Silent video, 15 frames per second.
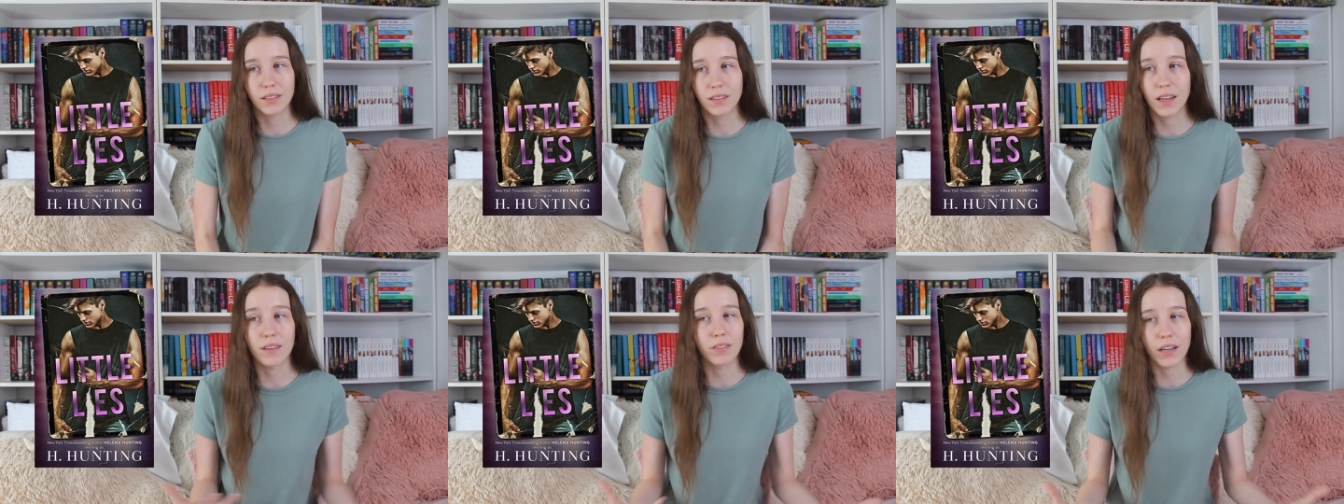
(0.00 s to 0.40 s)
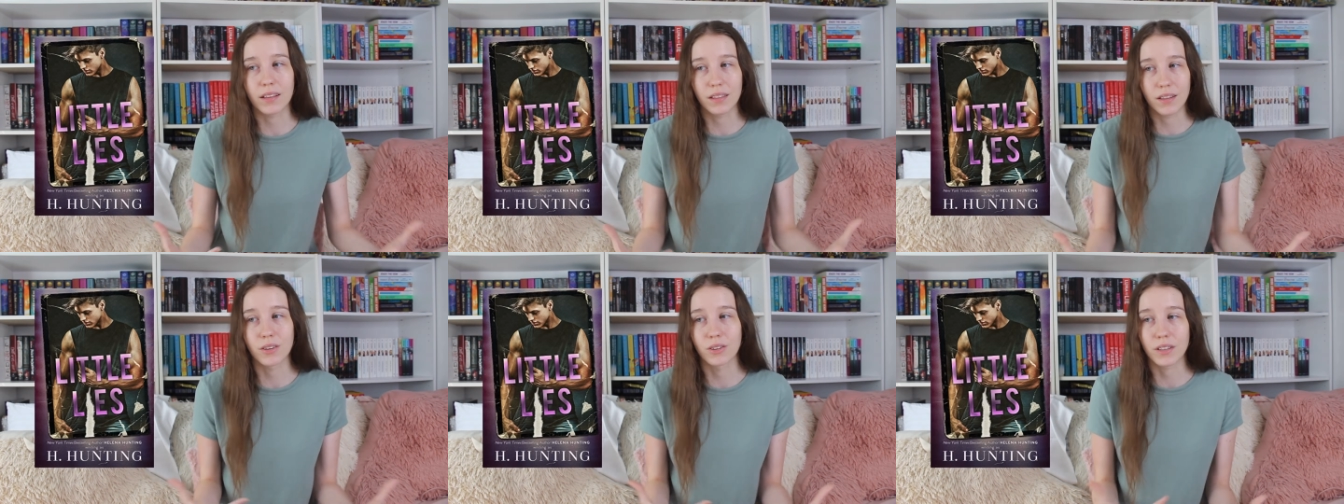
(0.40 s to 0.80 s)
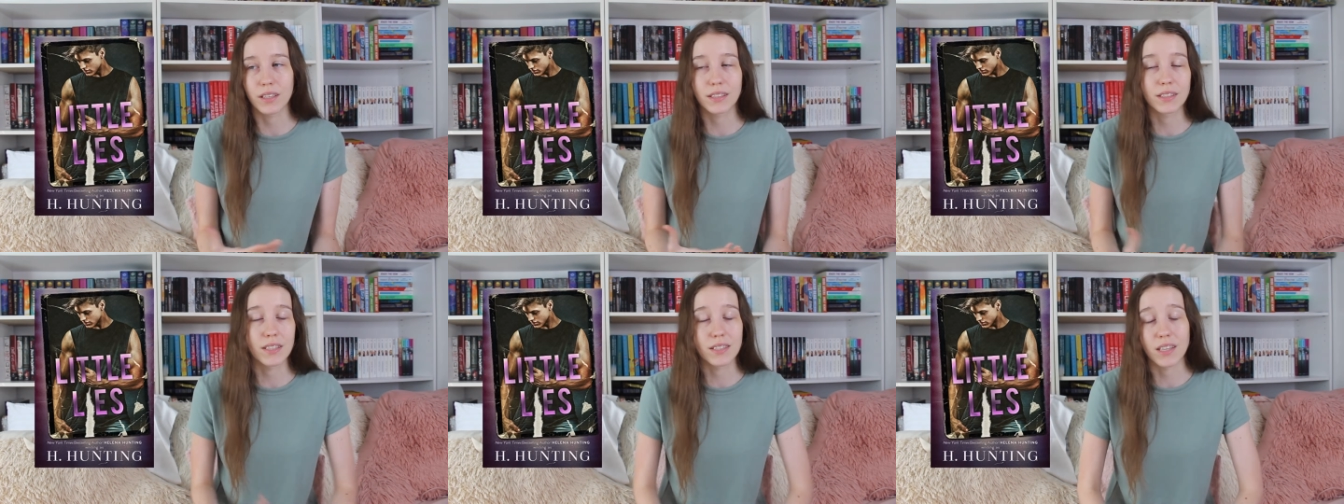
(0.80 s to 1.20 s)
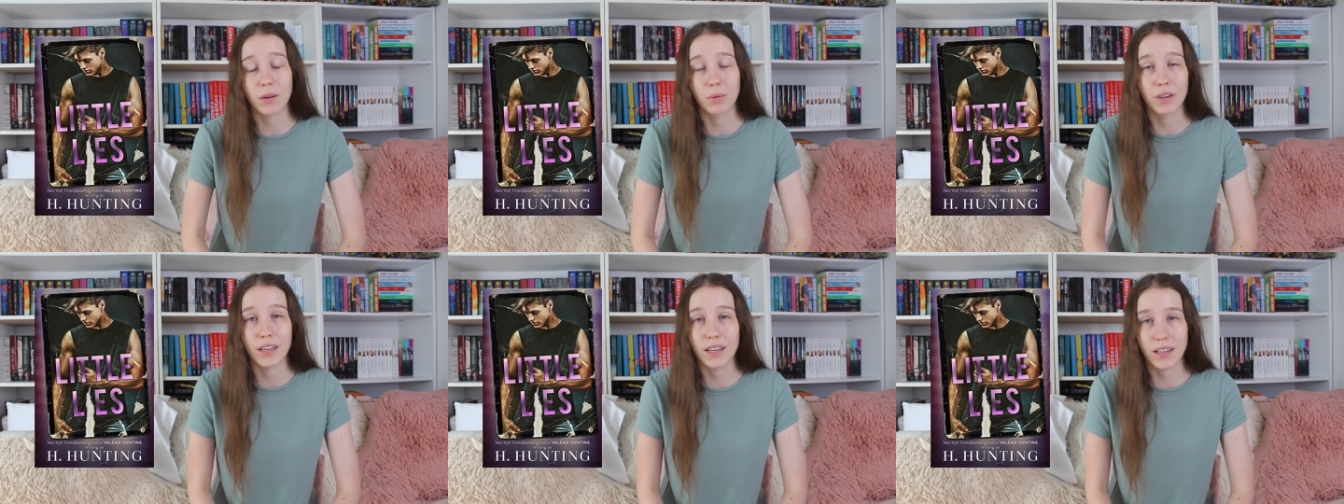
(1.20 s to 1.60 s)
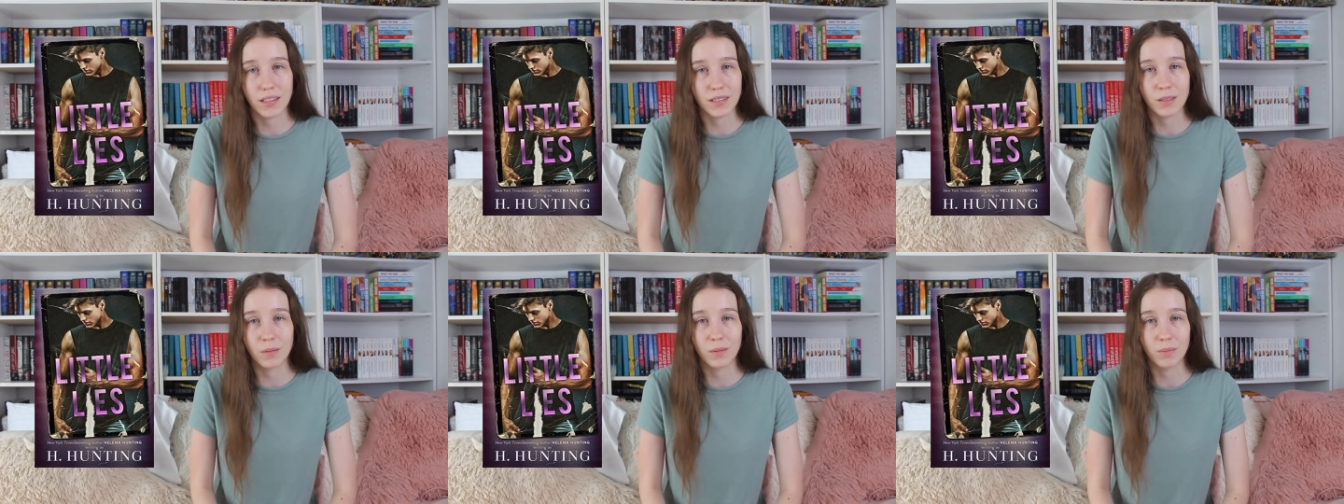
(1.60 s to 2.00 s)
they've like literally since they were
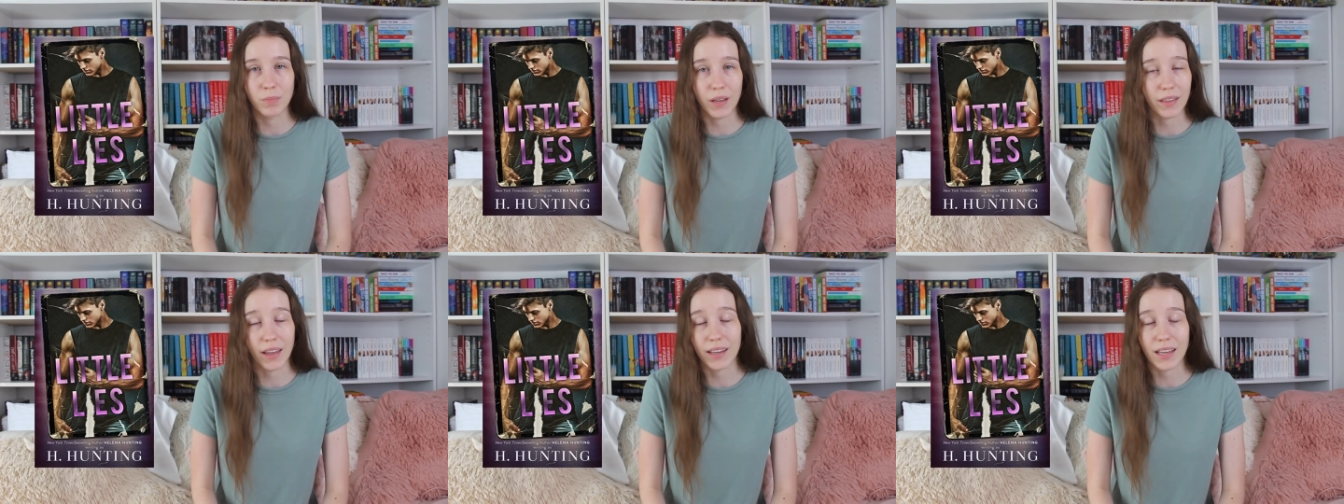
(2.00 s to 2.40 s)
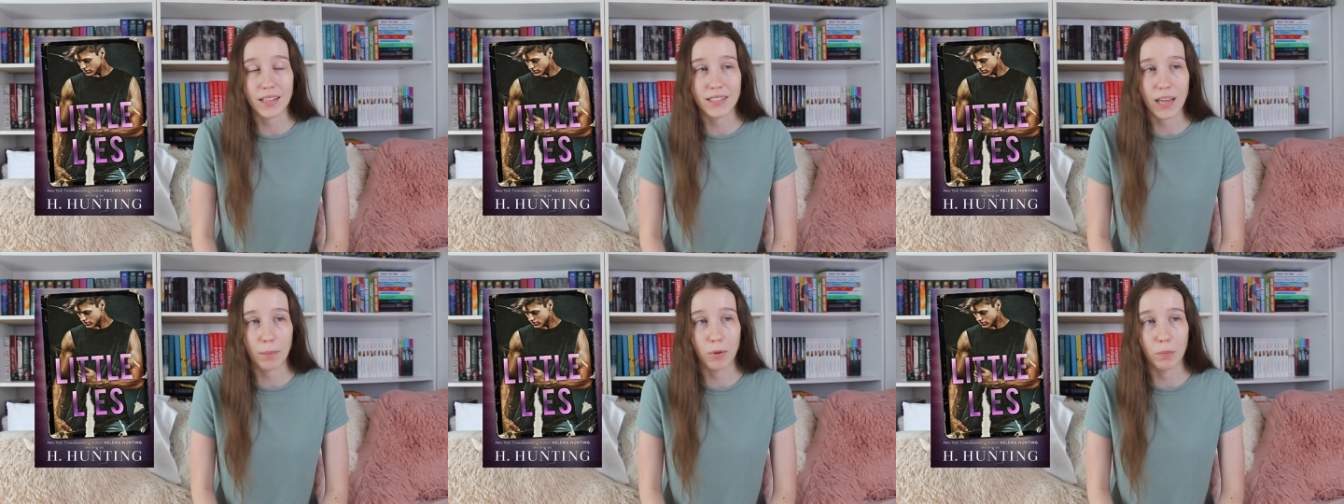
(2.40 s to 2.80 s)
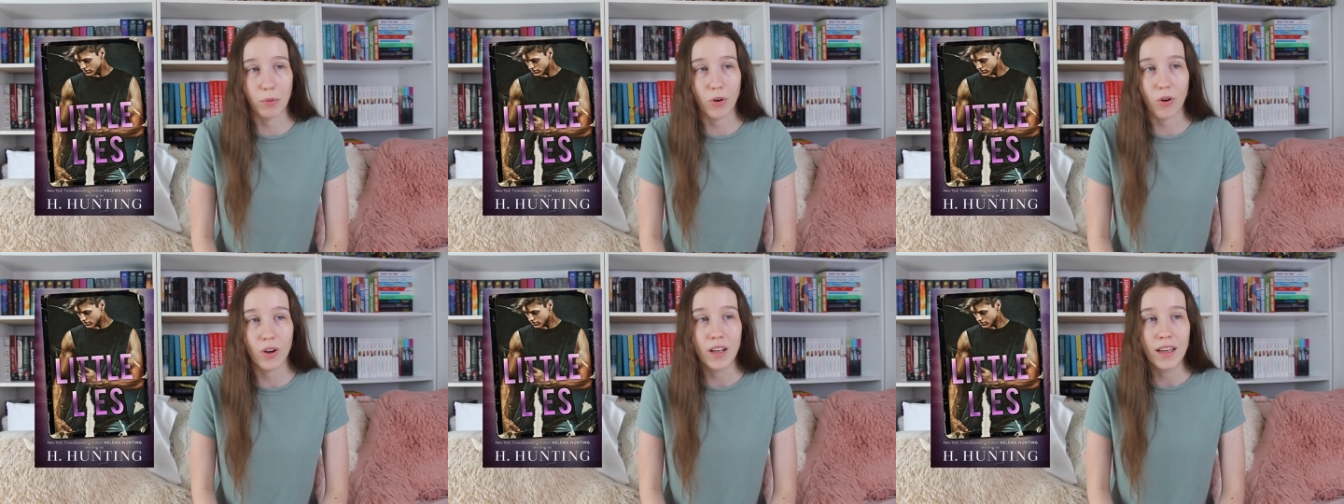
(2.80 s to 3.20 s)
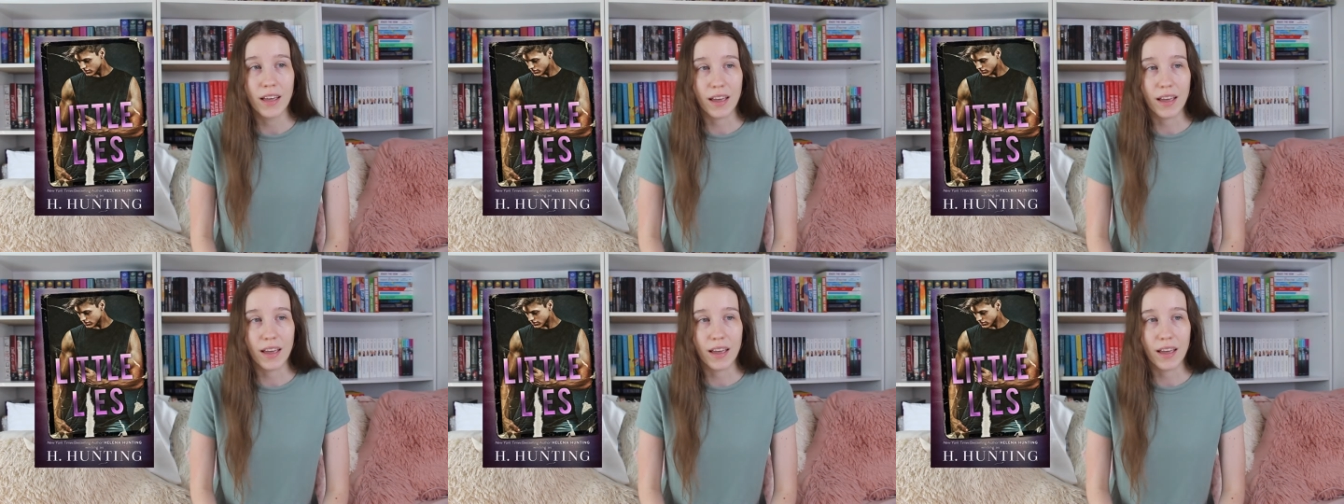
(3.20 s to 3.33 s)
kids been like inseparable